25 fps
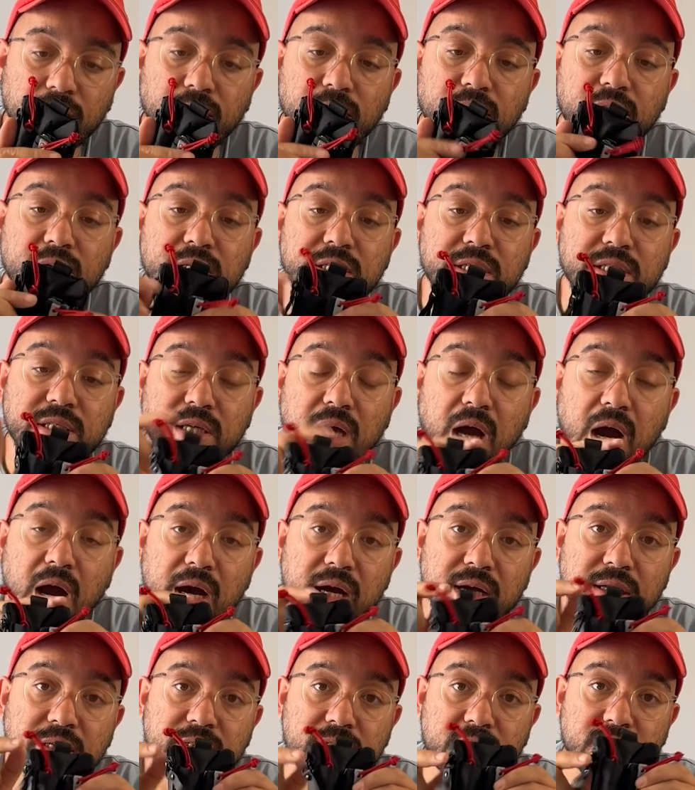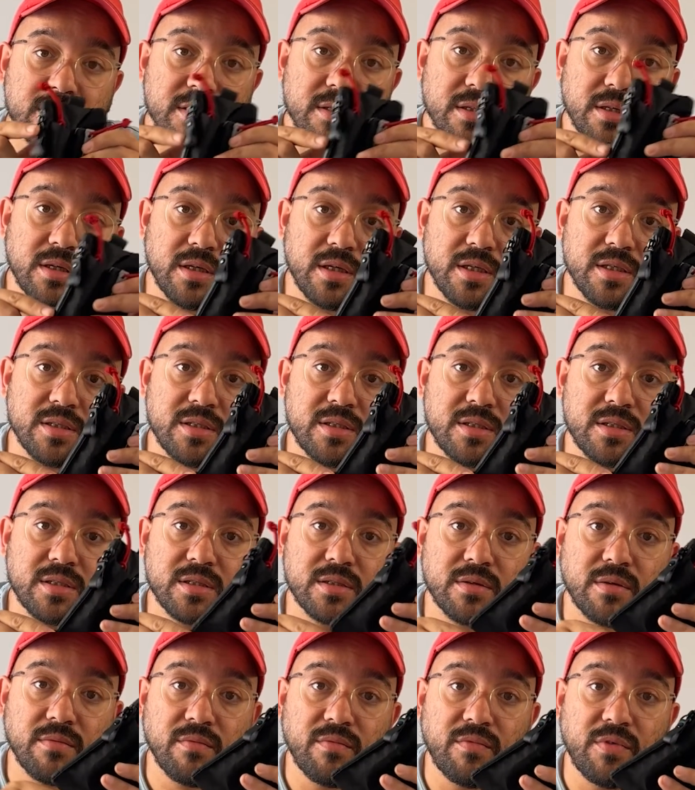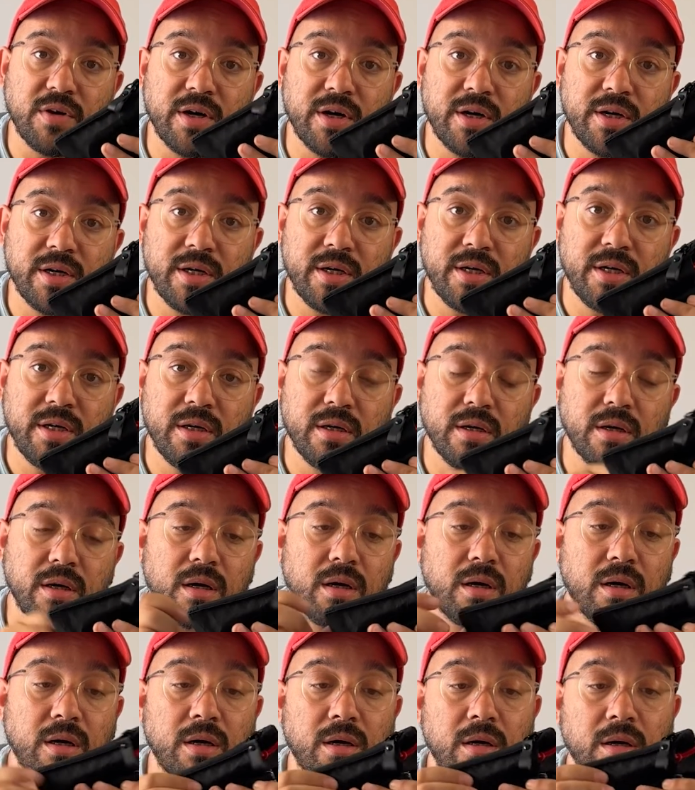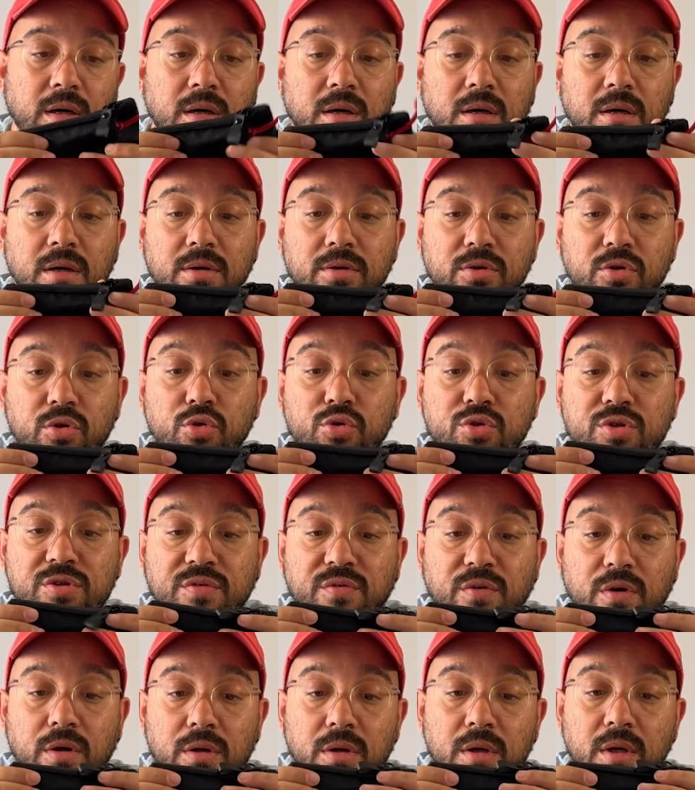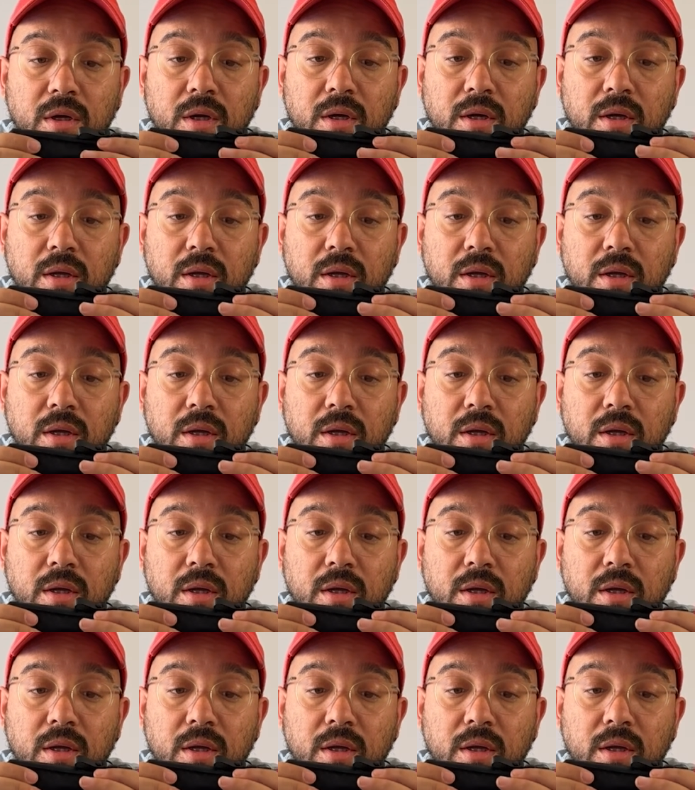The size is very useful.